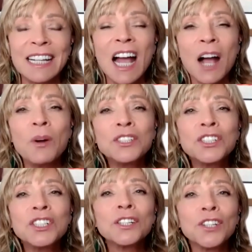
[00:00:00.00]
I want
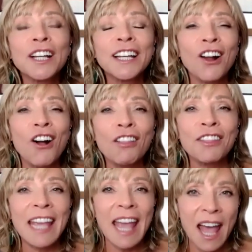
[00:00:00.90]
you to look at all
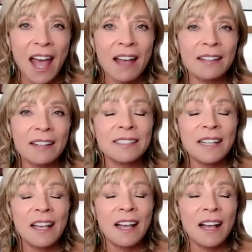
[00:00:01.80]
the ads
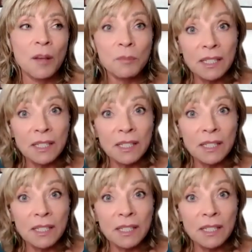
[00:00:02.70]
um,